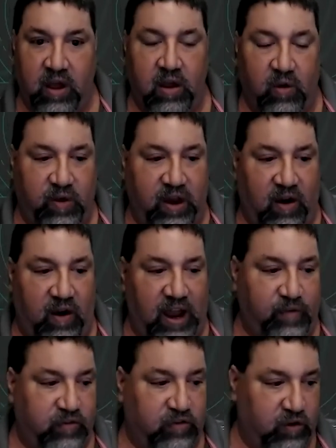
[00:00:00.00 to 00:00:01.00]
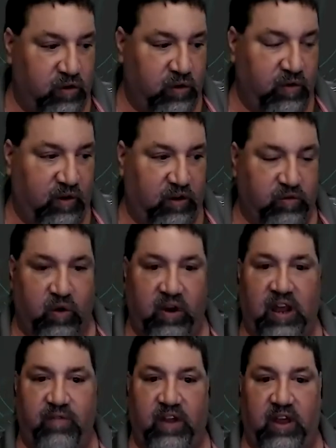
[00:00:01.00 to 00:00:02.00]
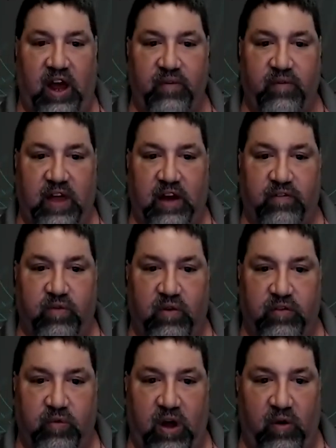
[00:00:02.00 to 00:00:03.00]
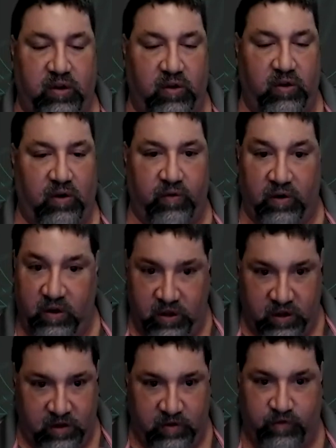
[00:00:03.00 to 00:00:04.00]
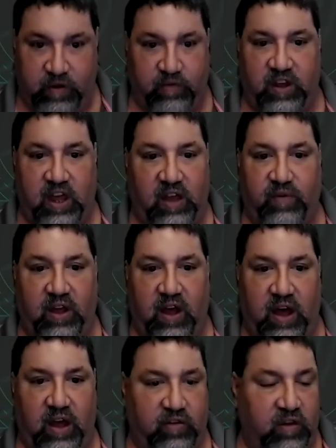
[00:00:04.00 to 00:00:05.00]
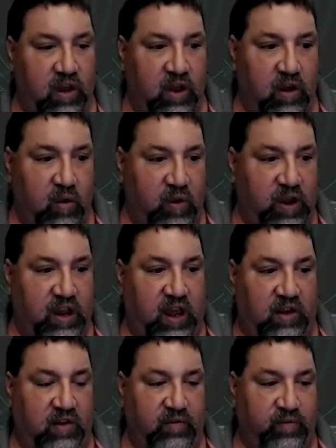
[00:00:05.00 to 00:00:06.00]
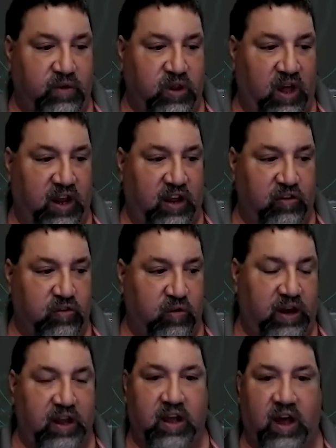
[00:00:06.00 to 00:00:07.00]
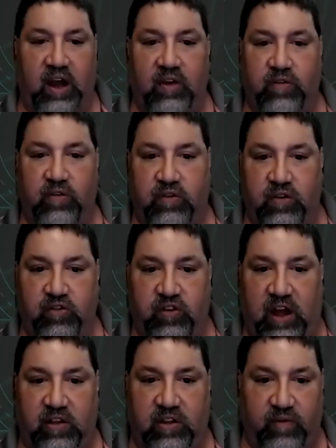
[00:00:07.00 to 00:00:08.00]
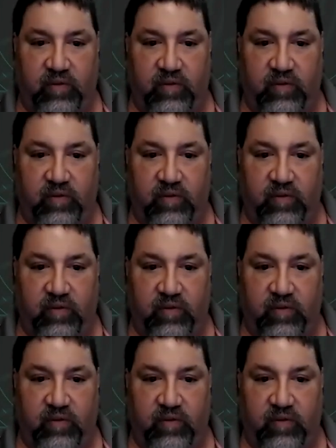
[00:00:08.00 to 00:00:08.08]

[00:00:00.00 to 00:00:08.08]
We are able to, because we're an API platform as well with over 50 APIs, we can plug into any kind of solution out there and